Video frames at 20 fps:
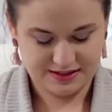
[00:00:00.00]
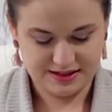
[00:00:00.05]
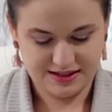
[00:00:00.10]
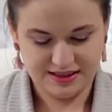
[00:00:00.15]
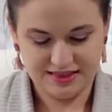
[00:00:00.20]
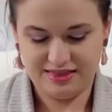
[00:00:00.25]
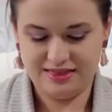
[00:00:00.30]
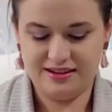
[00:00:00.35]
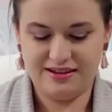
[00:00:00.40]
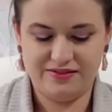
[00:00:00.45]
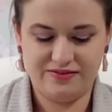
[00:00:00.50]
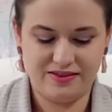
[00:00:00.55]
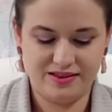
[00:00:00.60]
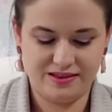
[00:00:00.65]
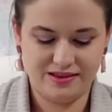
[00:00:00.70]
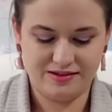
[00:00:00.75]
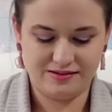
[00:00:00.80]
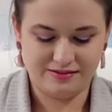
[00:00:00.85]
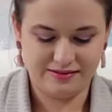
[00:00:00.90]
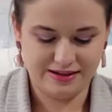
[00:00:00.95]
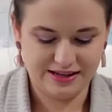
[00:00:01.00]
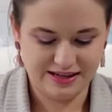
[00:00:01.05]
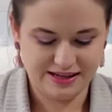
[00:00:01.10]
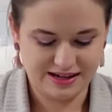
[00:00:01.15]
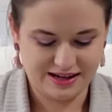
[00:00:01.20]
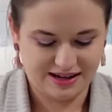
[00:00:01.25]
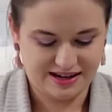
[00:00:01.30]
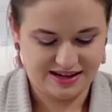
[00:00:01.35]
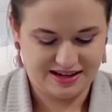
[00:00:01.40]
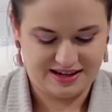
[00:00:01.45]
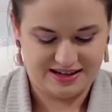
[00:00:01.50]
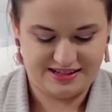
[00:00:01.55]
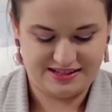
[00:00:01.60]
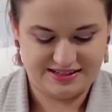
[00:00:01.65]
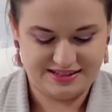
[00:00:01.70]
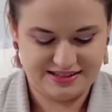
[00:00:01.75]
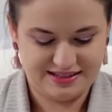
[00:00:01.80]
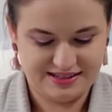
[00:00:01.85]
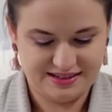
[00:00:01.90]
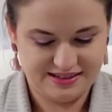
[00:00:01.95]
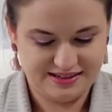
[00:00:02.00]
I love the little knee highs.